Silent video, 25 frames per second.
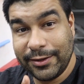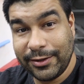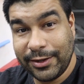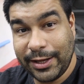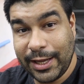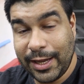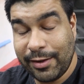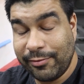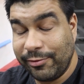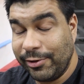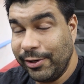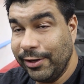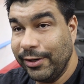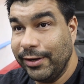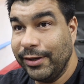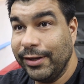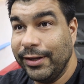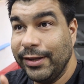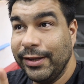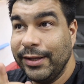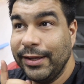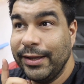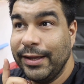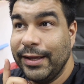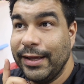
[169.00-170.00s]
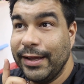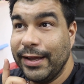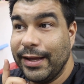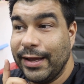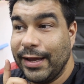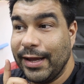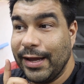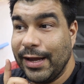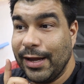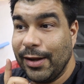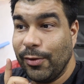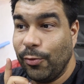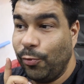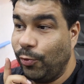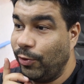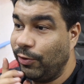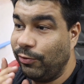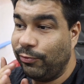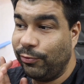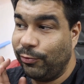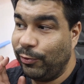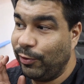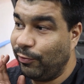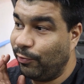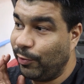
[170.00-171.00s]
Gavin.
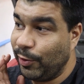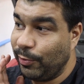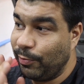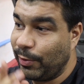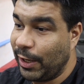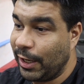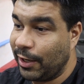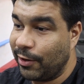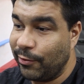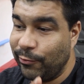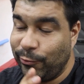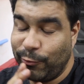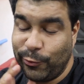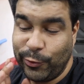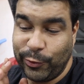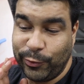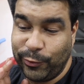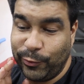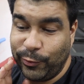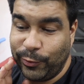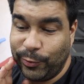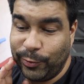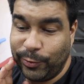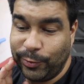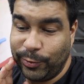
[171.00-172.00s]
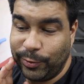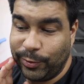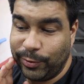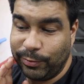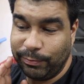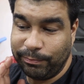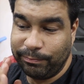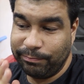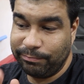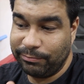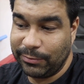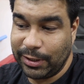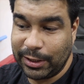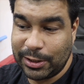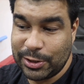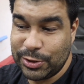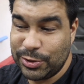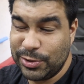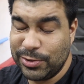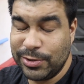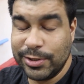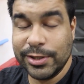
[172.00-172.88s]
We've been back and forth for like 2